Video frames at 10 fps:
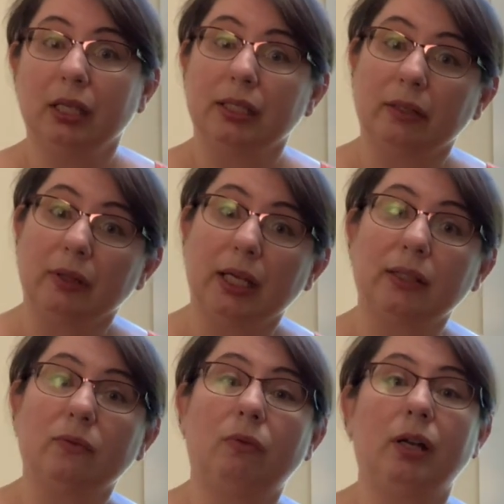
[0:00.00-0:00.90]
So that's
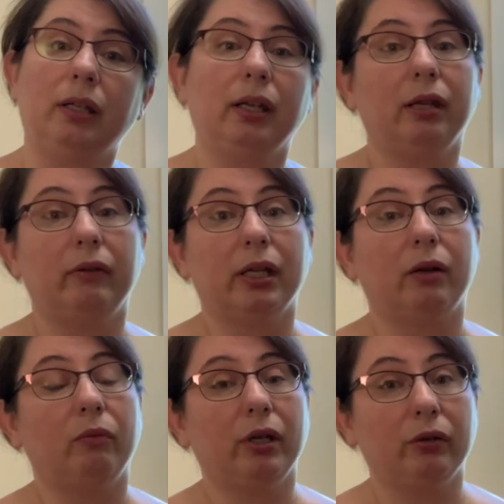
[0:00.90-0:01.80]
one area
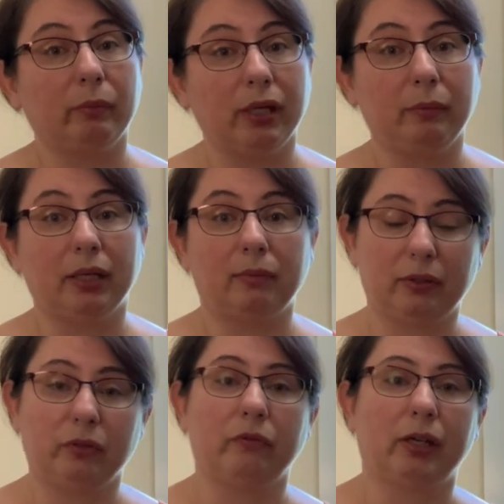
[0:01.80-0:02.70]
where you may be able
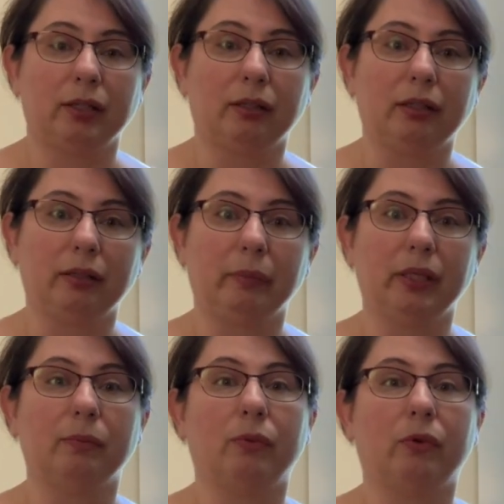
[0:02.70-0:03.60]
to find a little
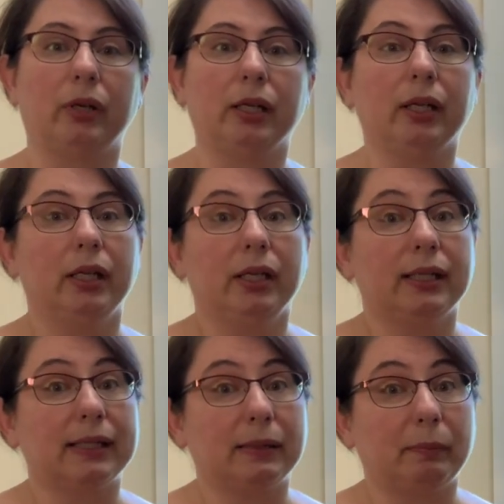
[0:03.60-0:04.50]
bit more
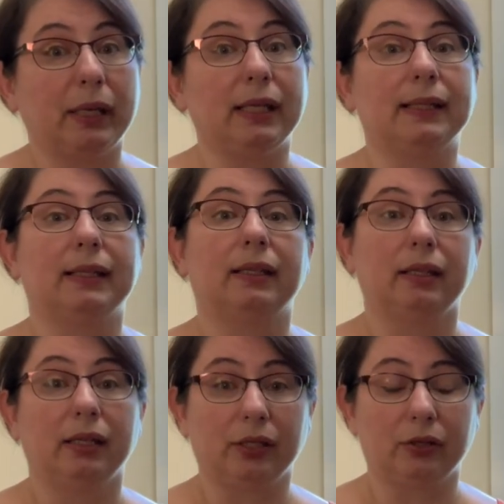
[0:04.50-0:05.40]
space
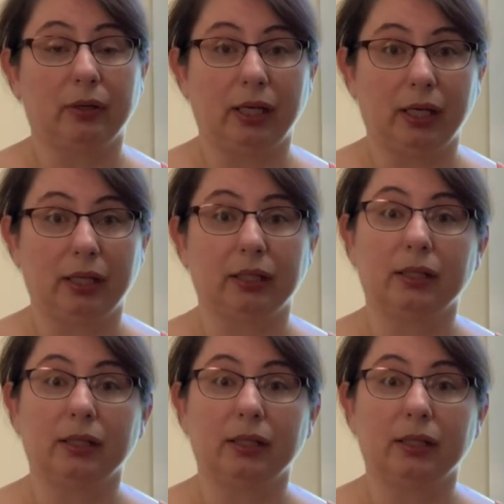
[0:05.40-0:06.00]
in your hand